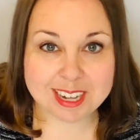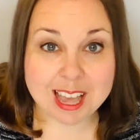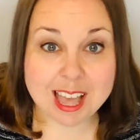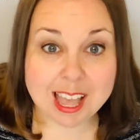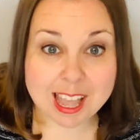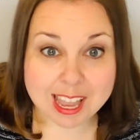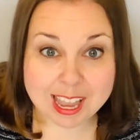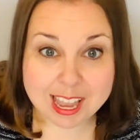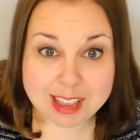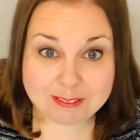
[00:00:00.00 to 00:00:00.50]

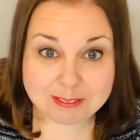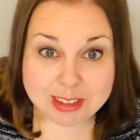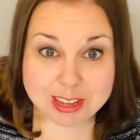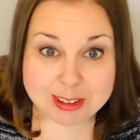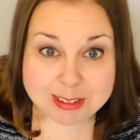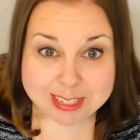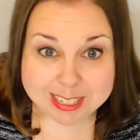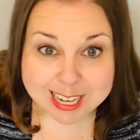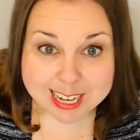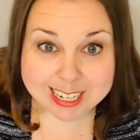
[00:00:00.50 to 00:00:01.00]
If you
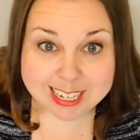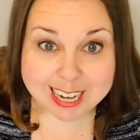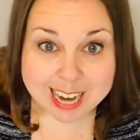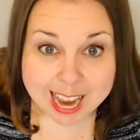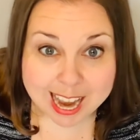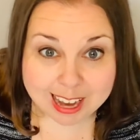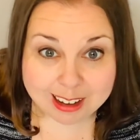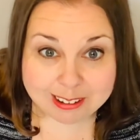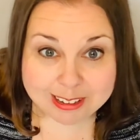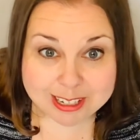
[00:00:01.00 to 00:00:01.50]
said
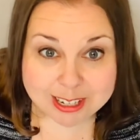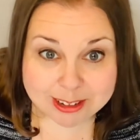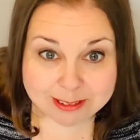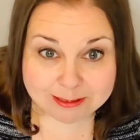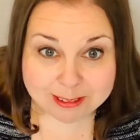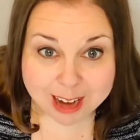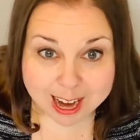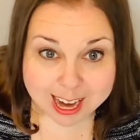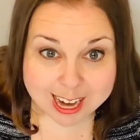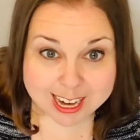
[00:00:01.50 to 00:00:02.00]
cow, you're
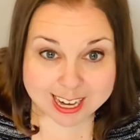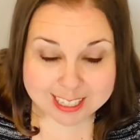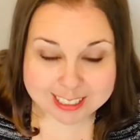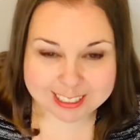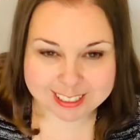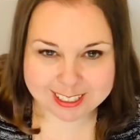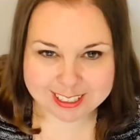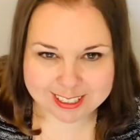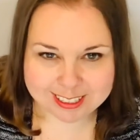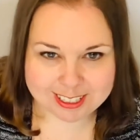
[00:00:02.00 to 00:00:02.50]
right!
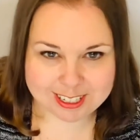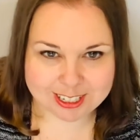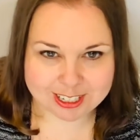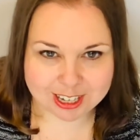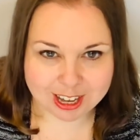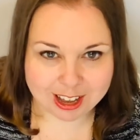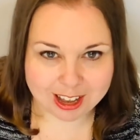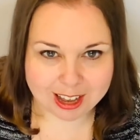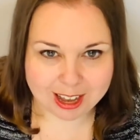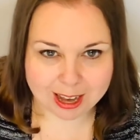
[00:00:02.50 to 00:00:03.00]
Good
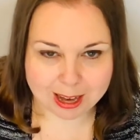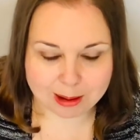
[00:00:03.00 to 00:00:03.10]
job!